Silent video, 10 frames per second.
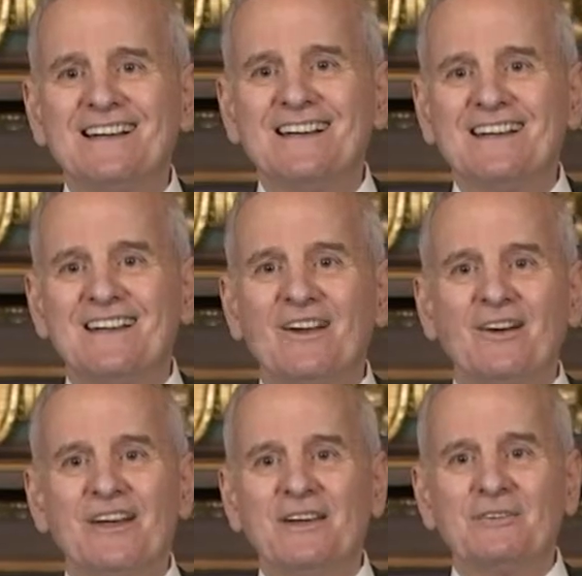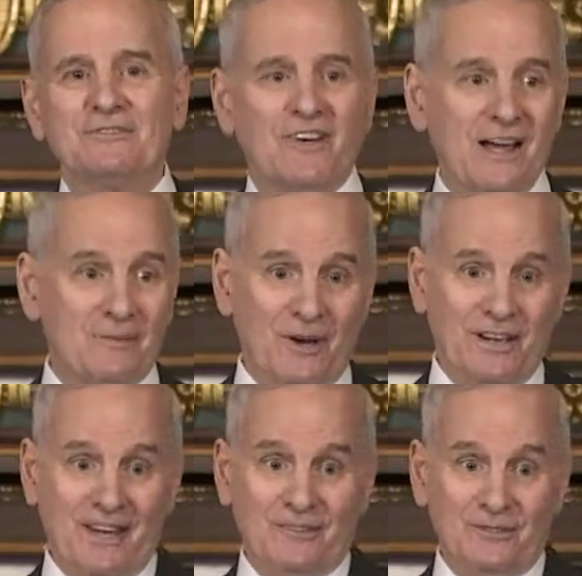You know, he was
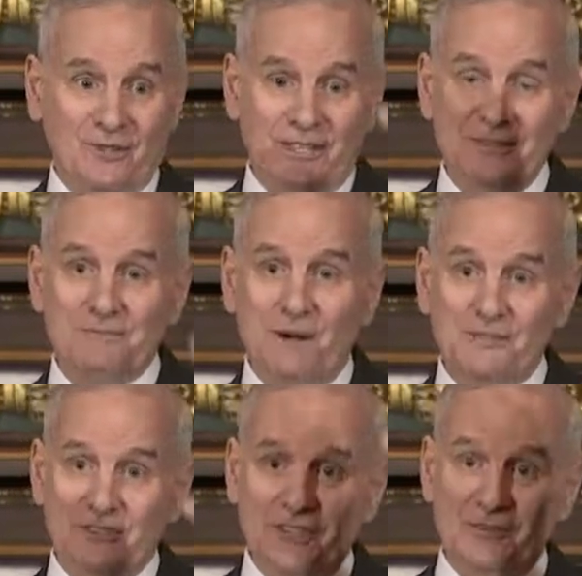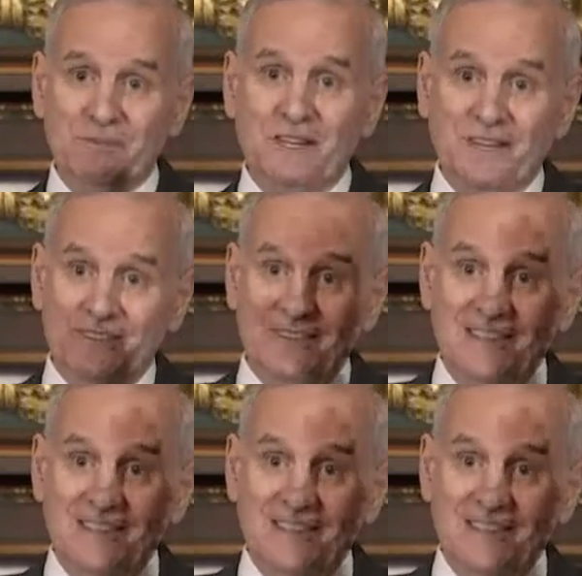vibrating afterward. He was bouncing up and down.